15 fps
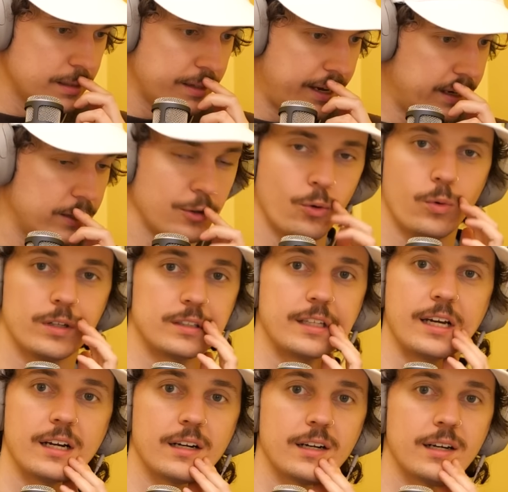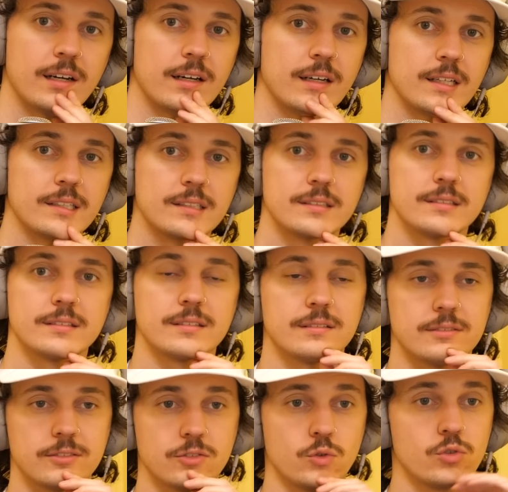I don't know what they're...
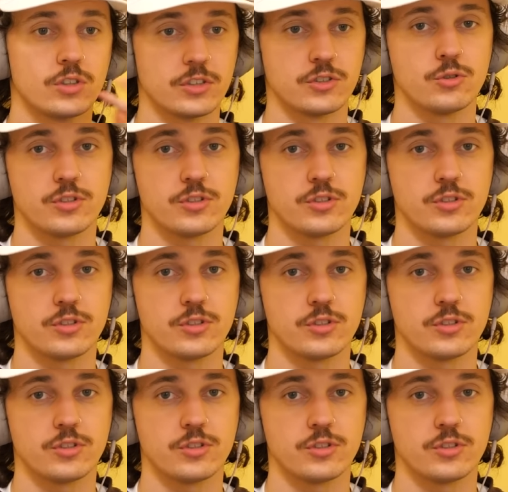Because